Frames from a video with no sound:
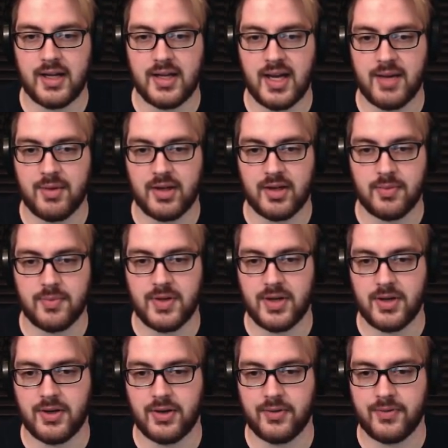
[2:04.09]
gaming
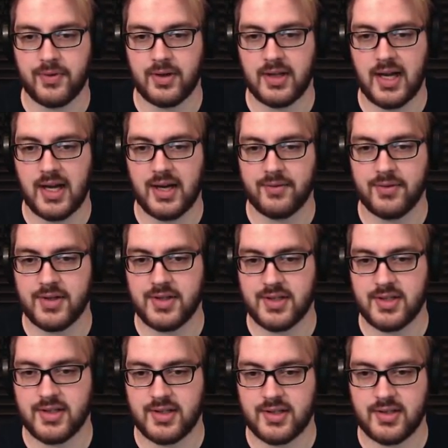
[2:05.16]
computer for a lot of
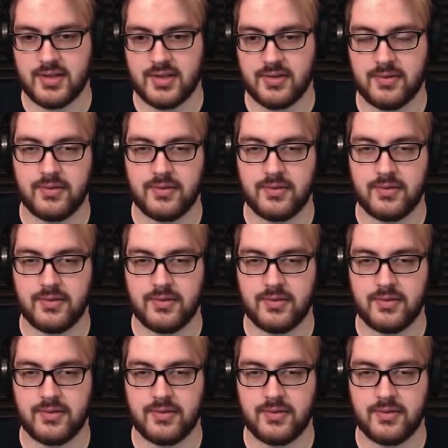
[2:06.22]
reasons.